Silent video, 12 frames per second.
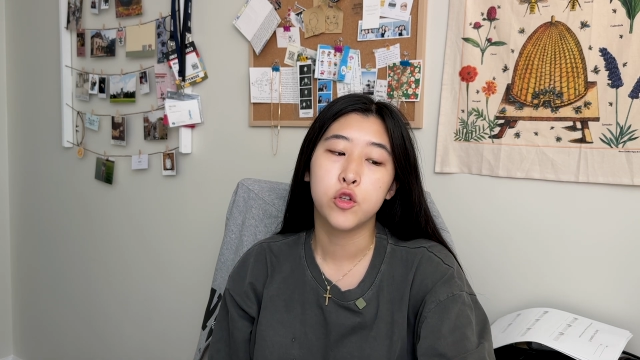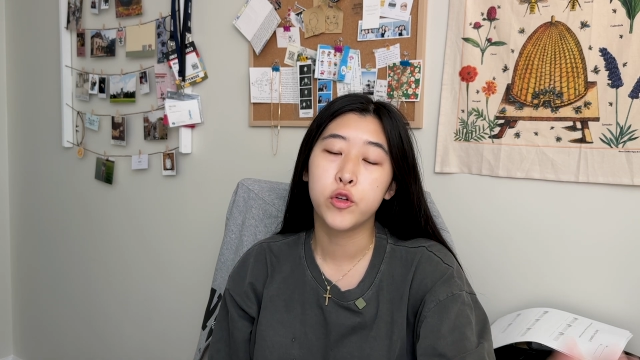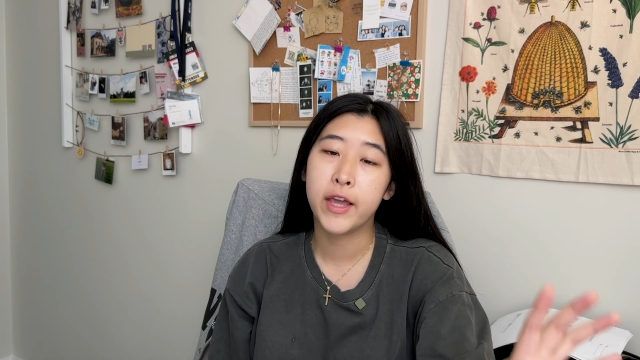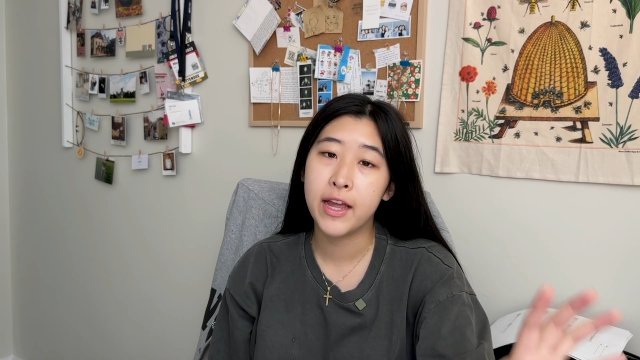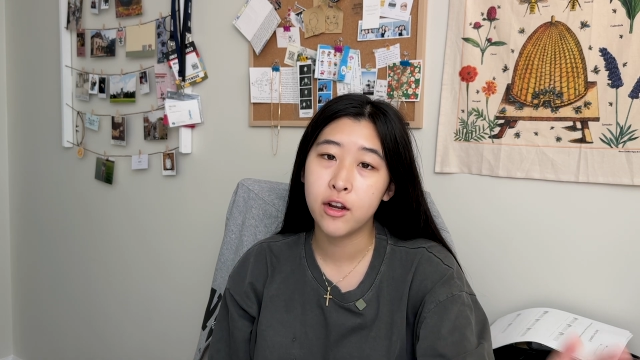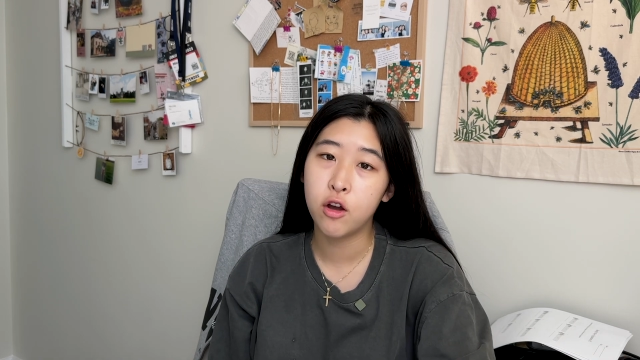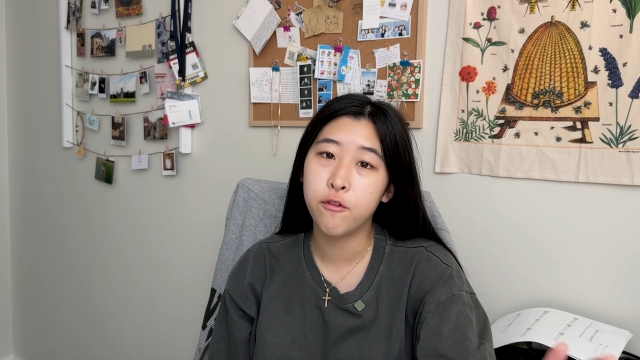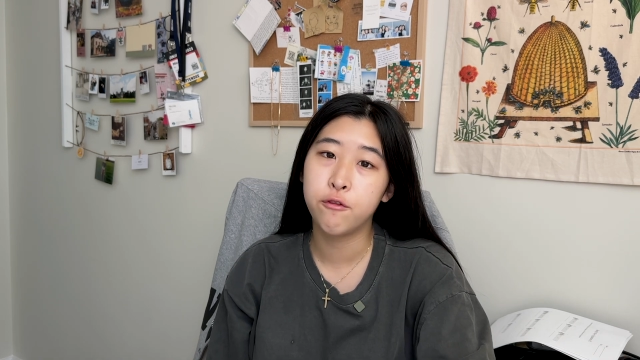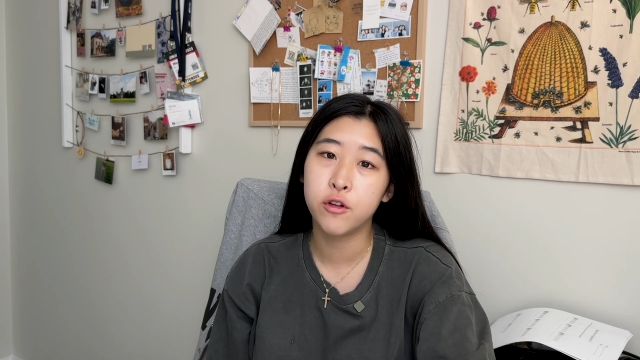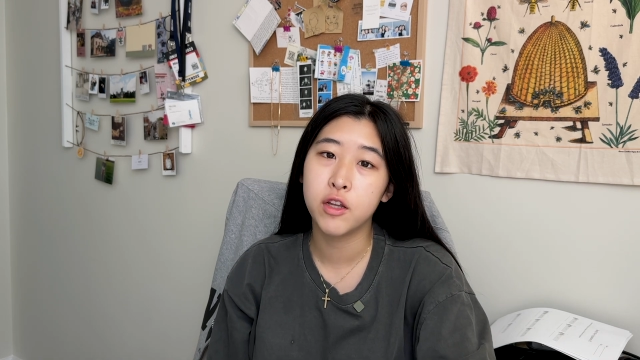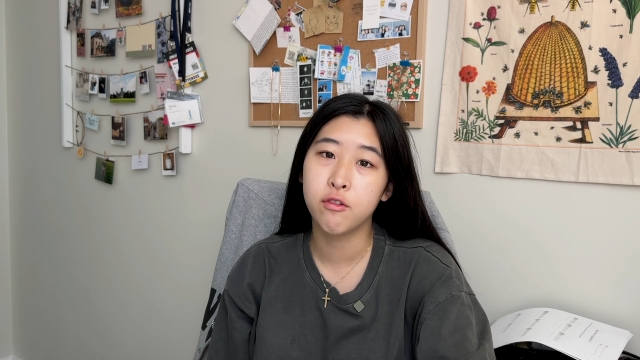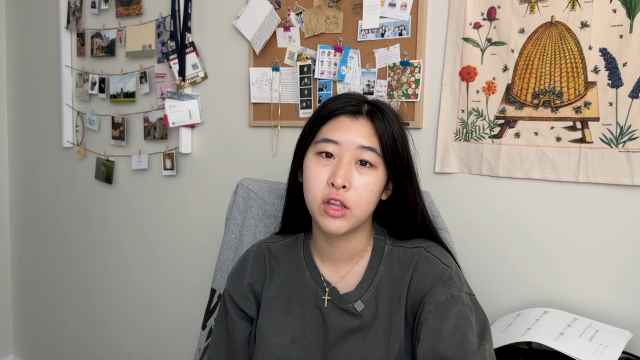cannot
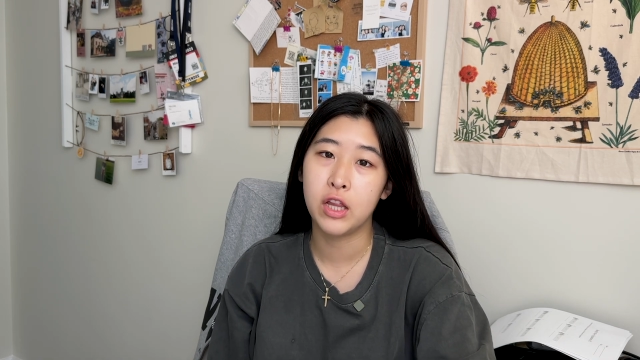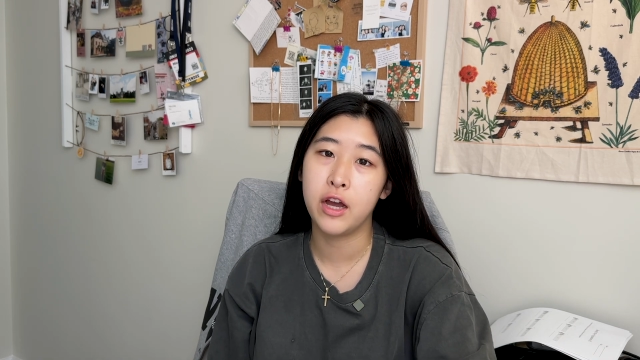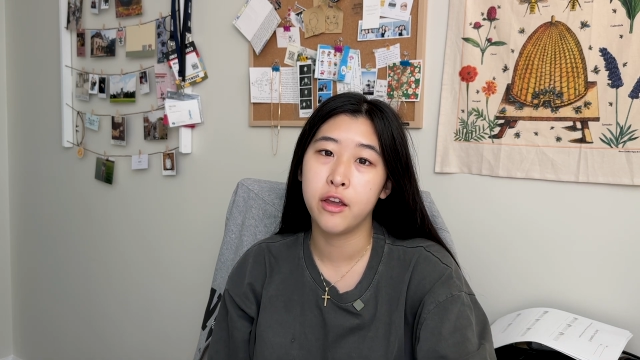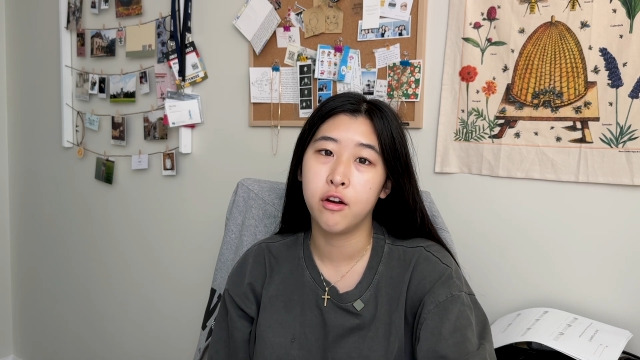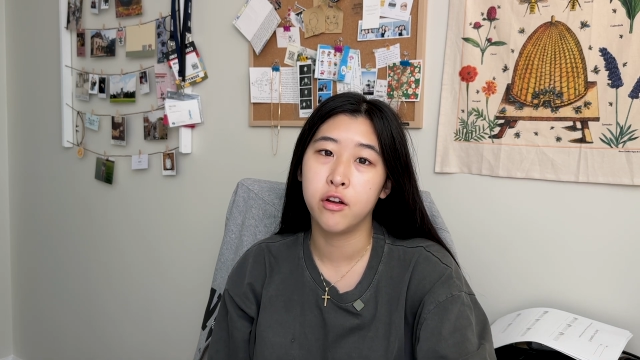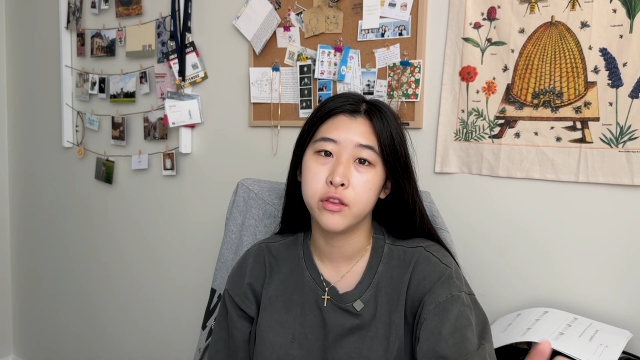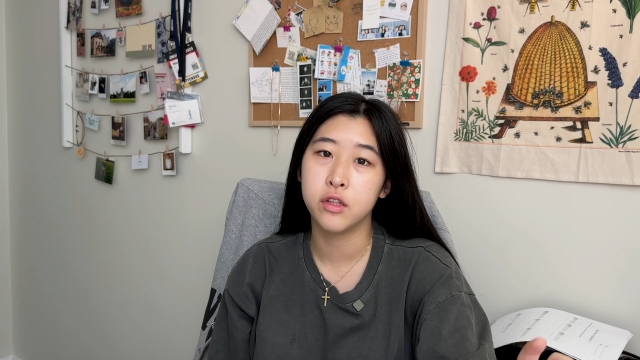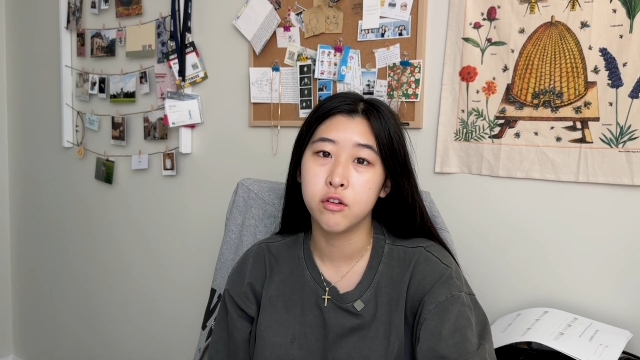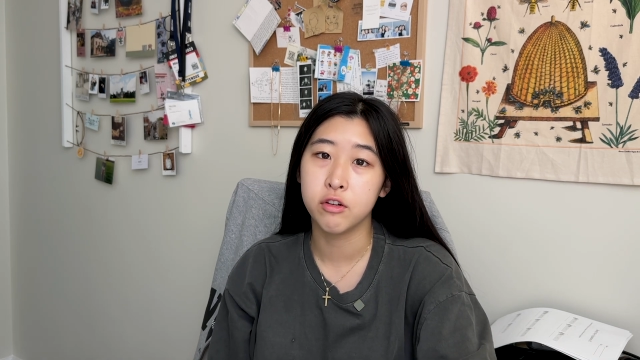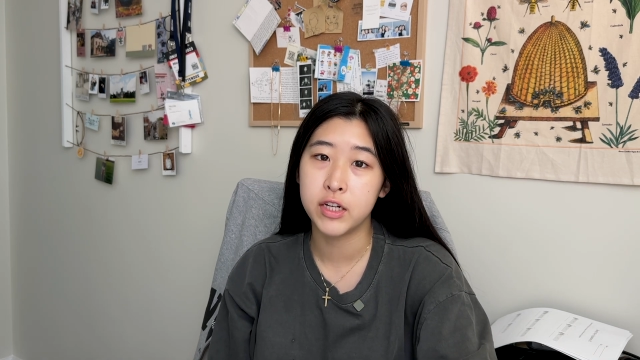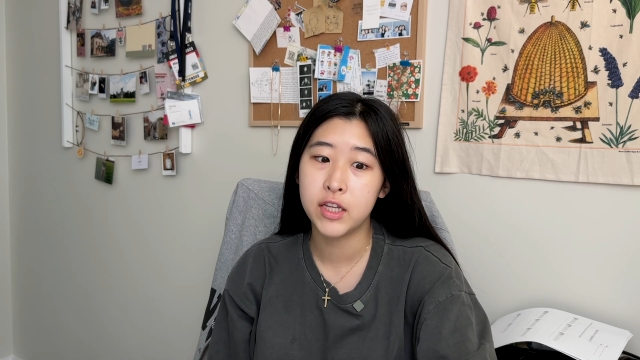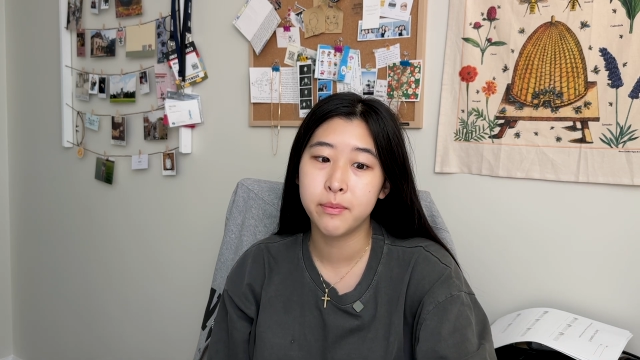fully rely on the
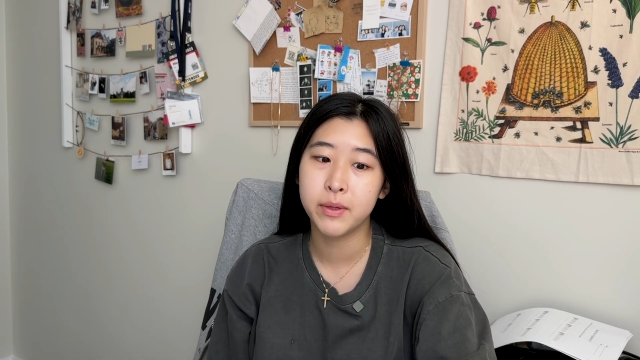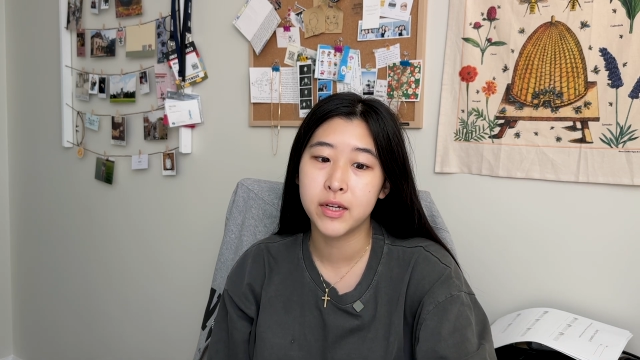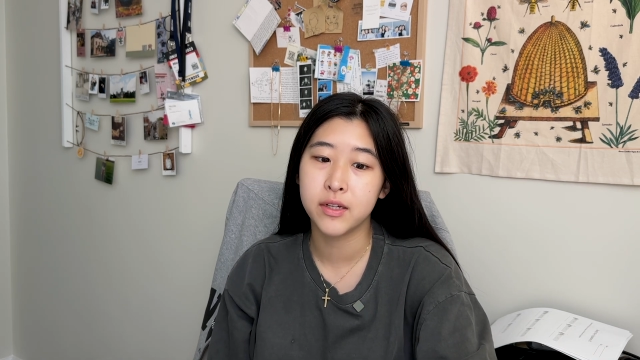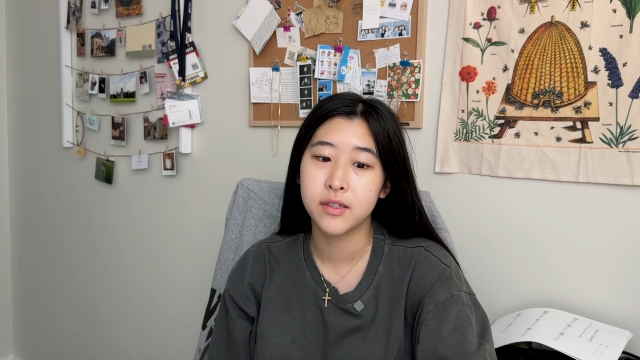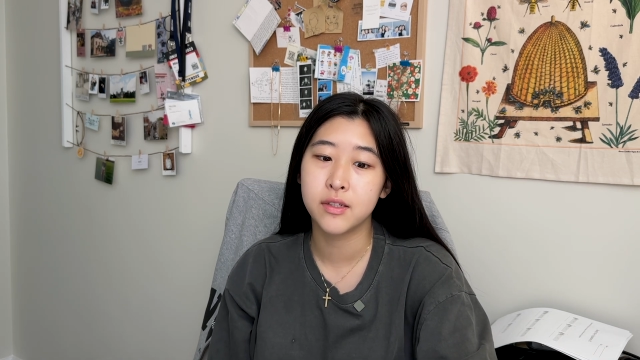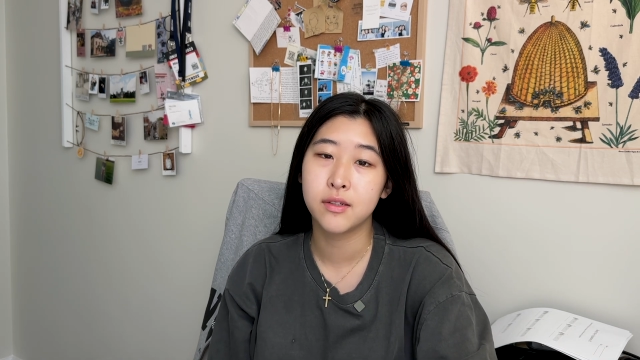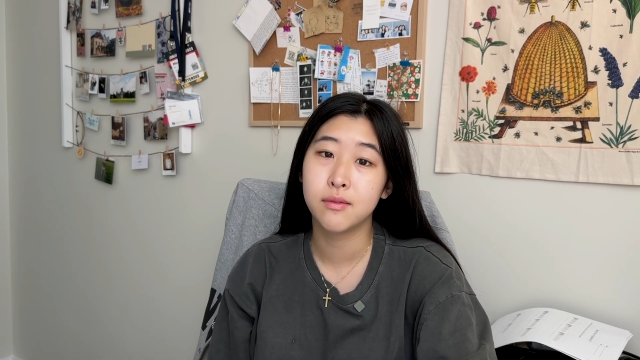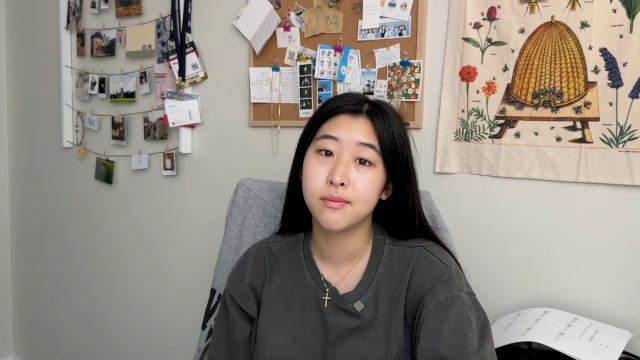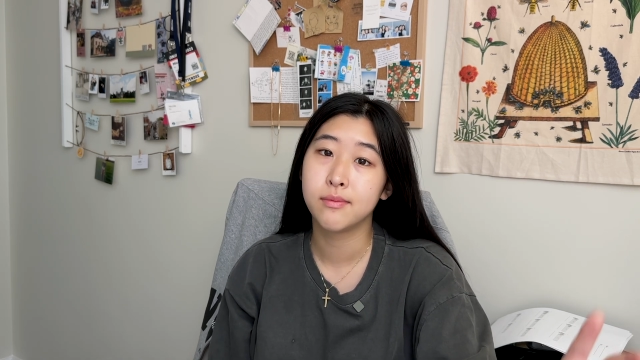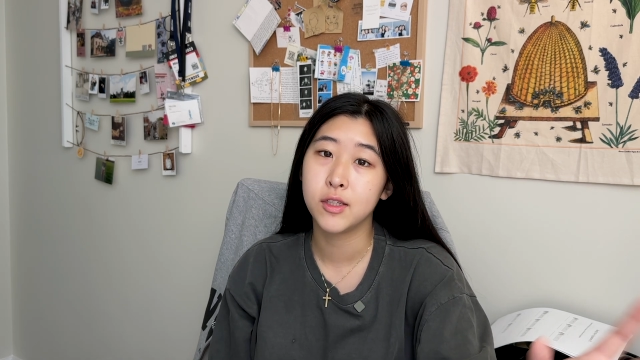Griddy because